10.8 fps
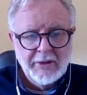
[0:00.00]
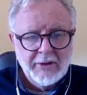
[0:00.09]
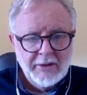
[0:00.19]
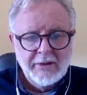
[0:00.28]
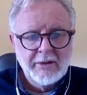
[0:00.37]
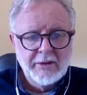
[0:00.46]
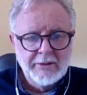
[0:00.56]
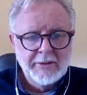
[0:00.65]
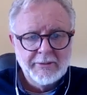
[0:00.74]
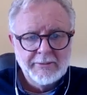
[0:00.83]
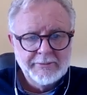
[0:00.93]

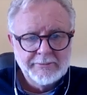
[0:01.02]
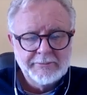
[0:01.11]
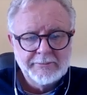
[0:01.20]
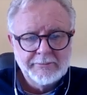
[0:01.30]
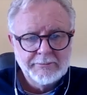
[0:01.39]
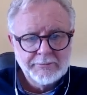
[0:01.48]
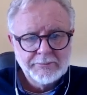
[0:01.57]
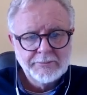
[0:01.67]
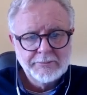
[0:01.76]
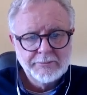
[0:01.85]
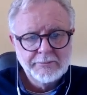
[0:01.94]

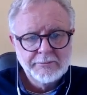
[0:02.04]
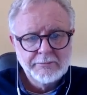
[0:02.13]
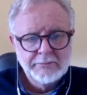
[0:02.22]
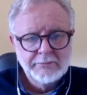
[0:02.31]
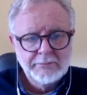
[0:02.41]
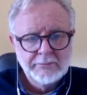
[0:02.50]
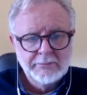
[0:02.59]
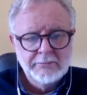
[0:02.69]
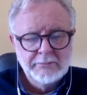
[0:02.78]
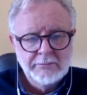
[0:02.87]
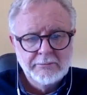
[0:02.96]

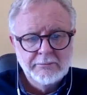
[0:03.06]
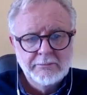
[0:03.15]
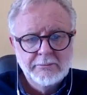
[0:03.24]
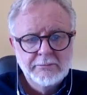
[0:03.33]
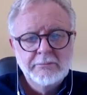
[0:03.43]
No words are spoken by the person on screen.